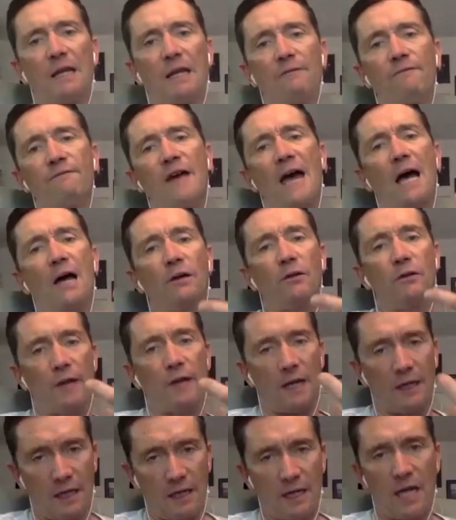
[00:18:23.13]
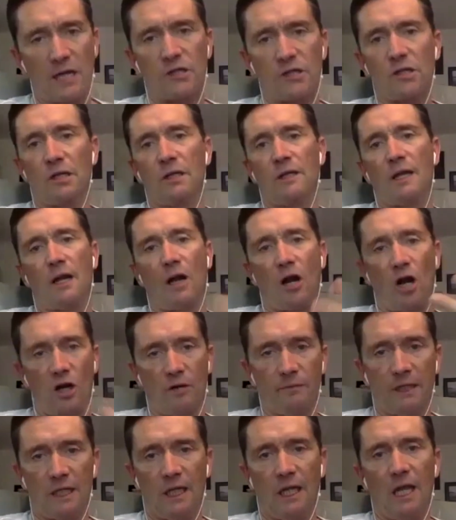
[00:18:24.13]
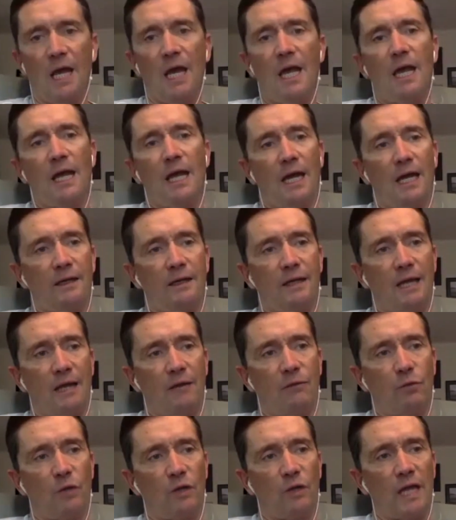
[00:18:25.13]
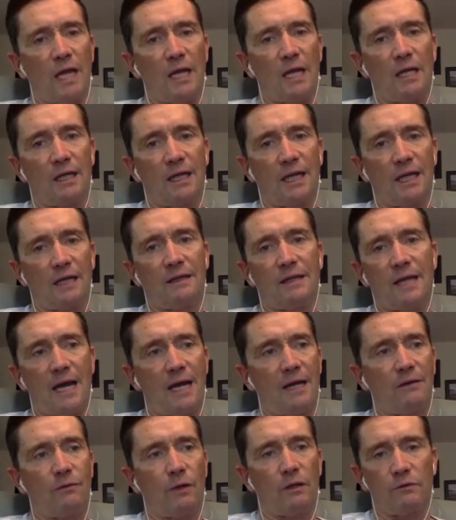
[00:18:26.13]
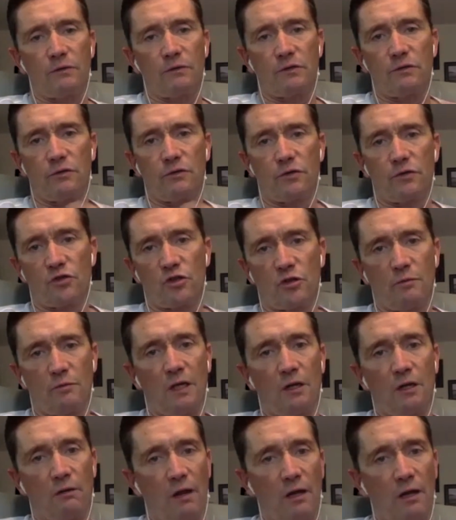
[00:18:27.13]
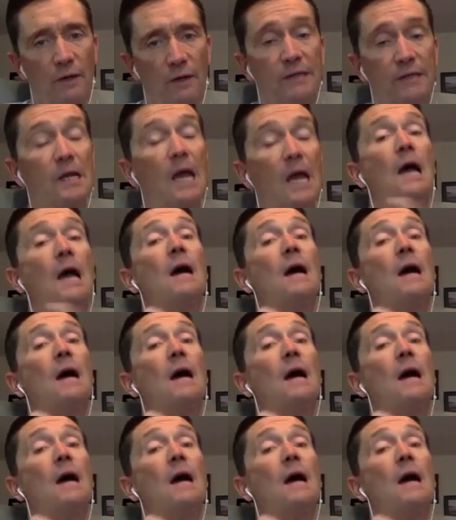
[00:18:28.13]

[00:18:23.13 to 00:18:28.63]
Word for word: They value that connection and that harmony, and when they can get that, whether it's through social media or otherwise.